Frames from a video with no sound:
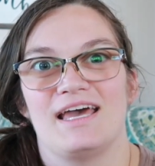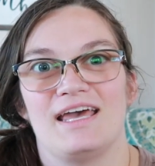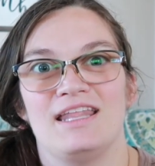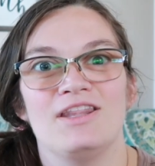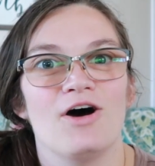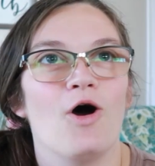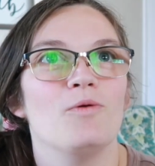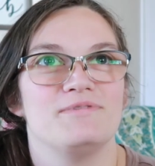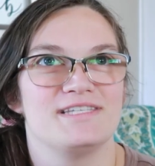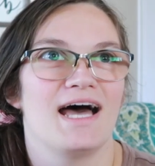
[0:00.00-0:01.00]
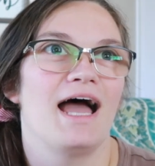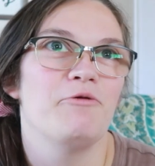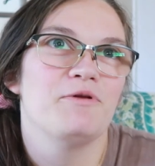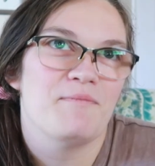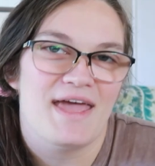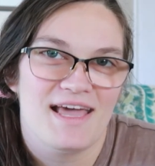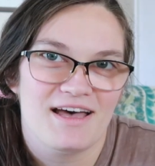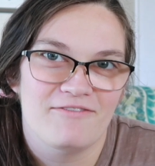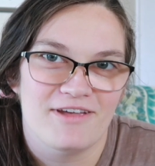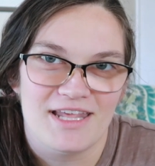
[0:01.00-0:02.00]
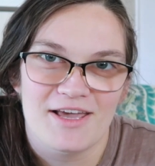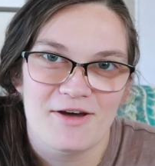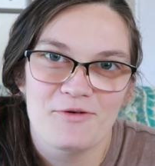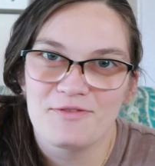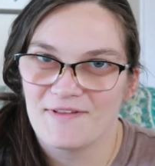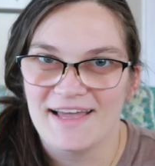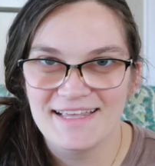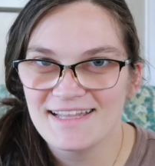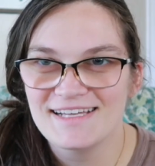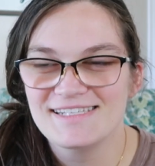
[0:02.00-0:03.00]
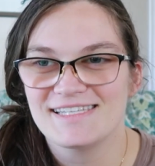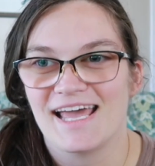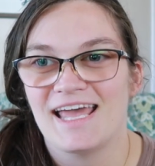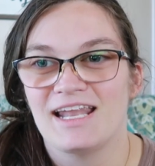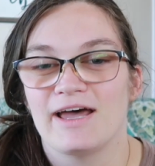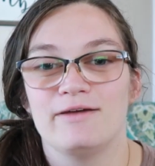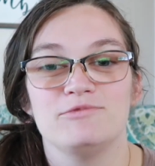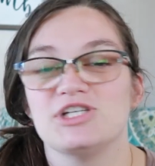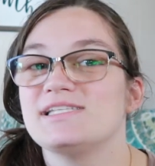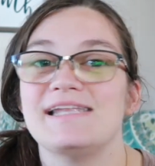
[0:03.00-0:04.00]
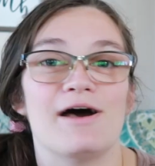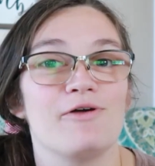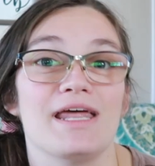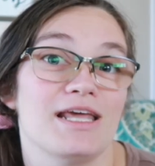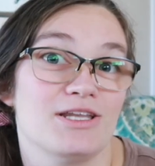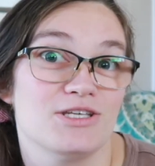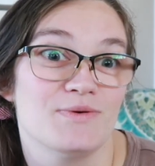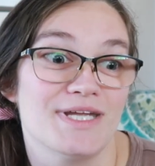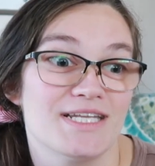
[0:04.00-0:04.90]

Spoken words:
in the hopes that I would make a video like this, and I'm just now getting to it.